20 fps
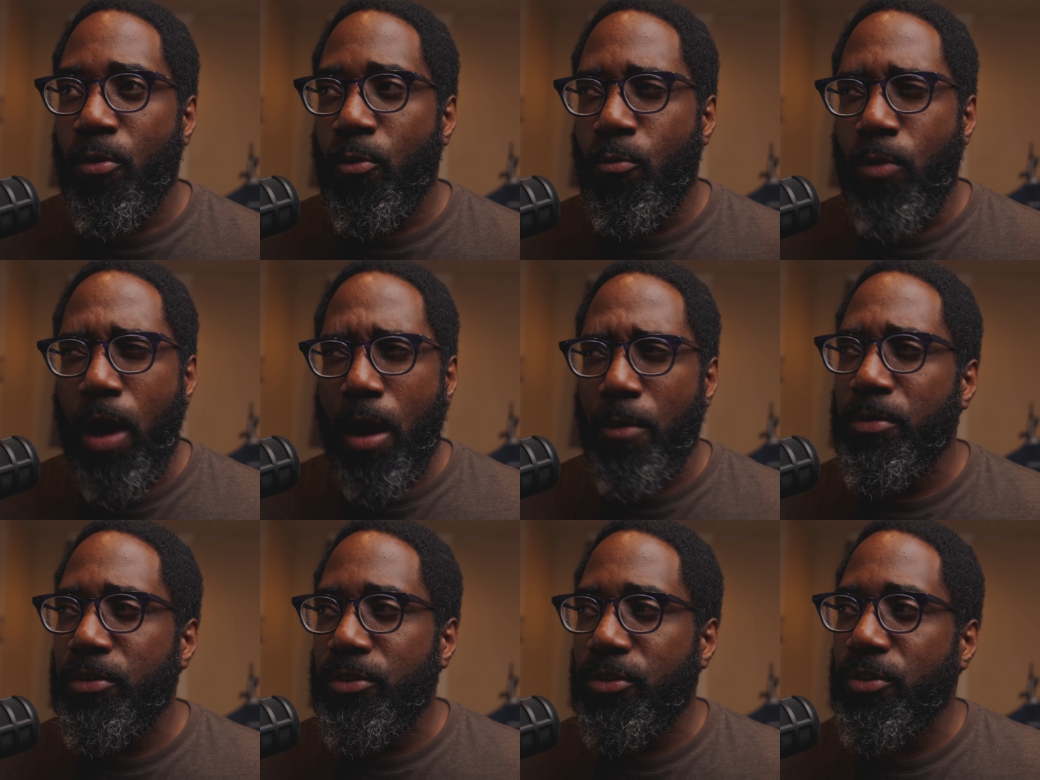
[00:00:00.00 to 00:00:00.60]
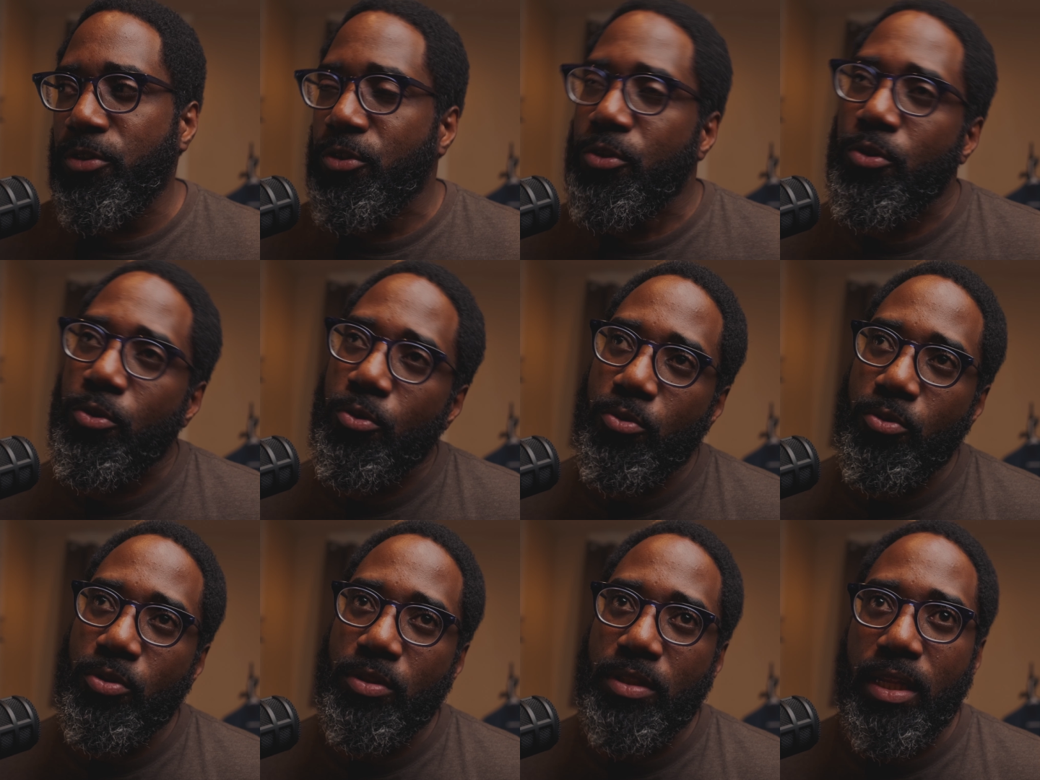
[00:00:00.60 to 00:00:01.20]
why would you
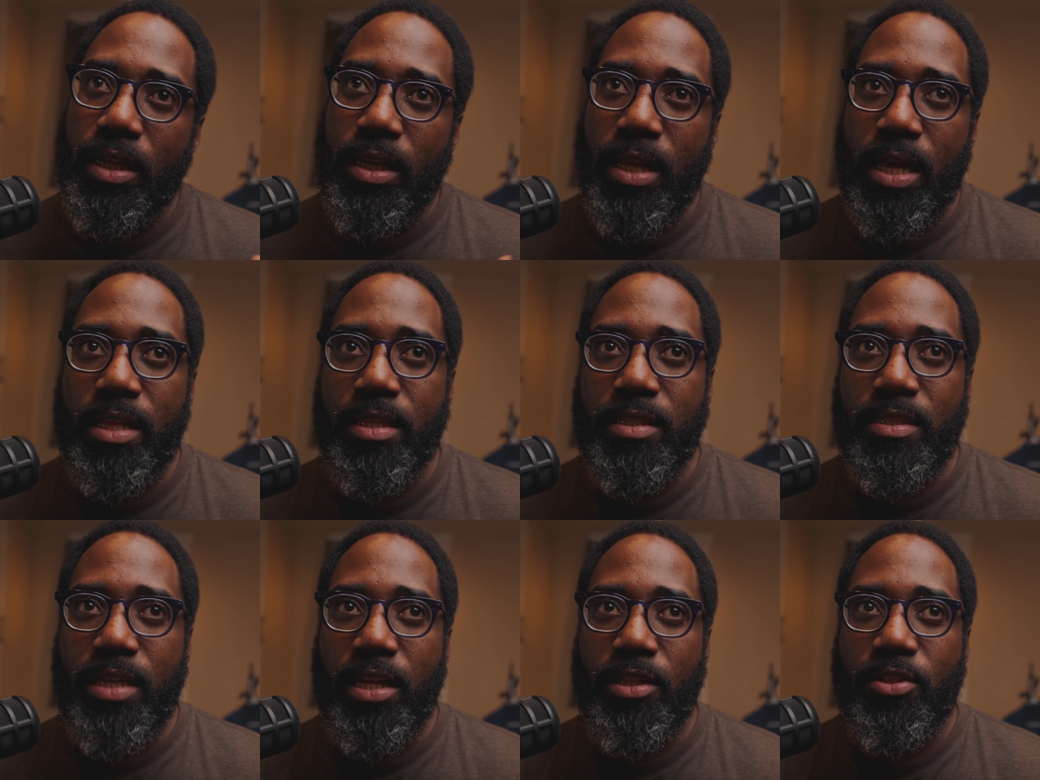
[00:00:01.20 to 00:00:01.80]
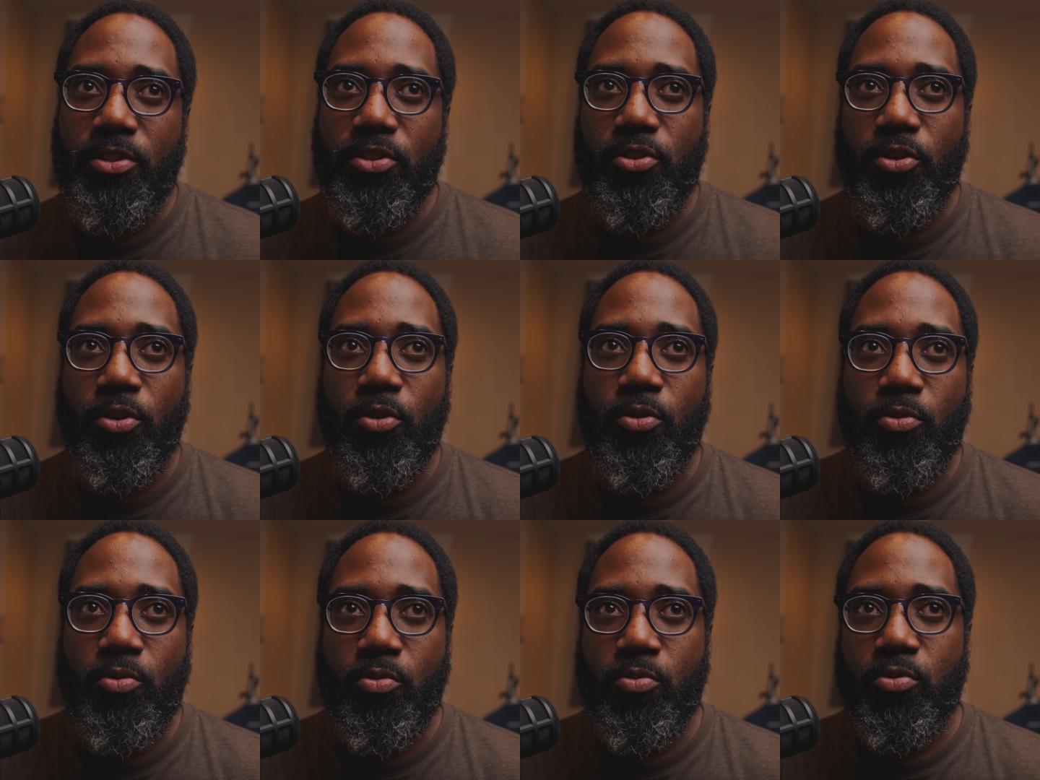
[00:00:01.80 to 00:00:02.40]
use a lens that's
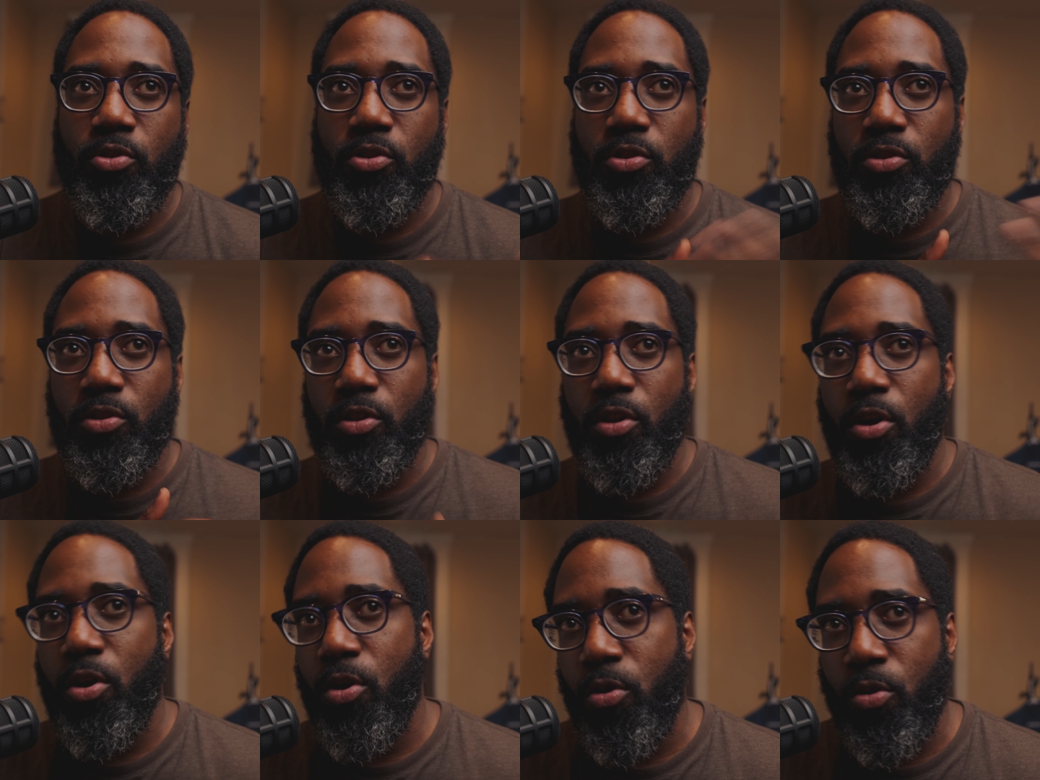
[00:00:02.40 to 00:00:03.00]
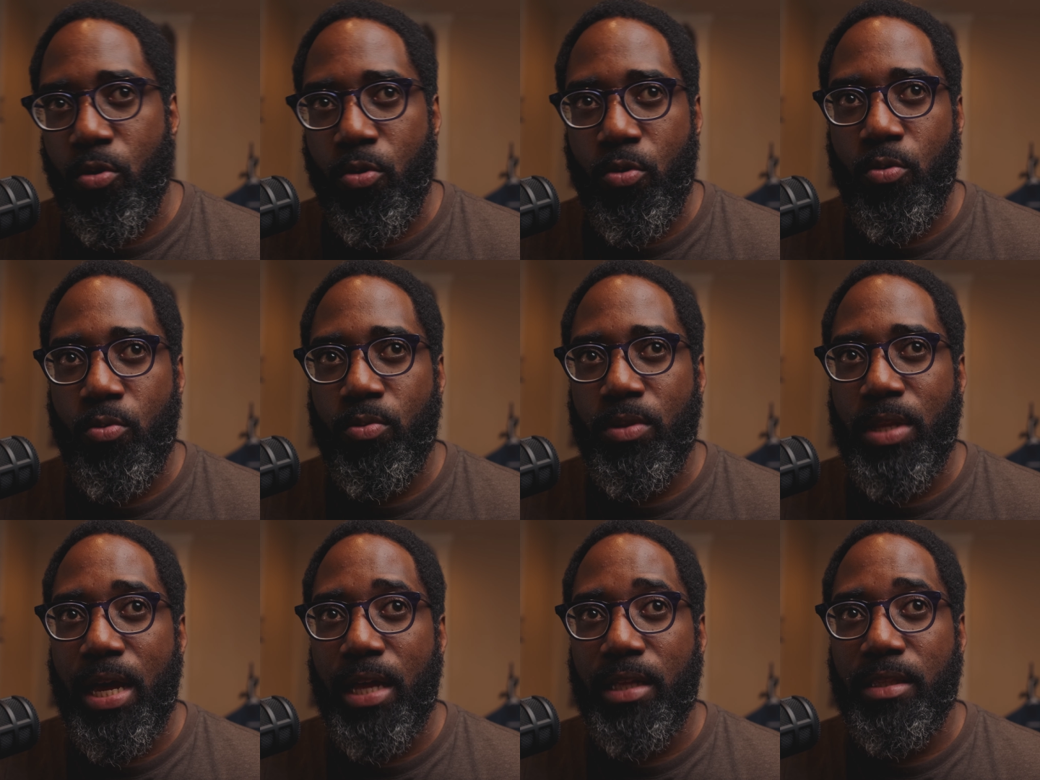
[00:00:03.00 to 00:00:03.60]
so
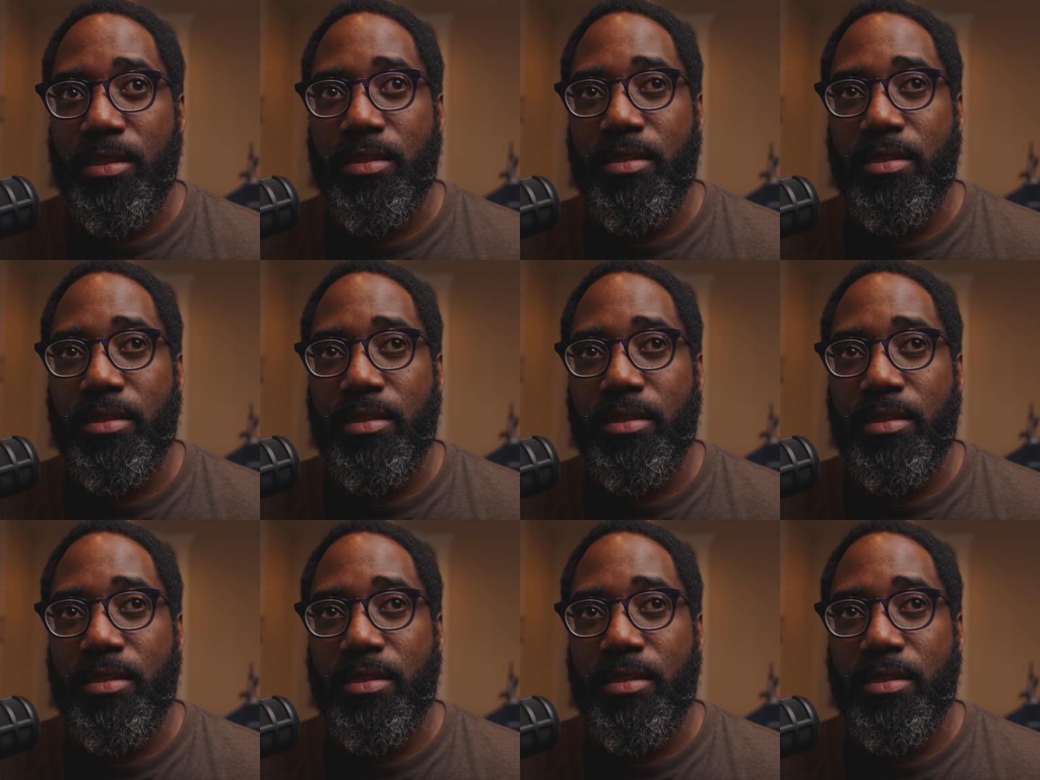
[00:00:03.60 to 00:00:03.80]
slow, that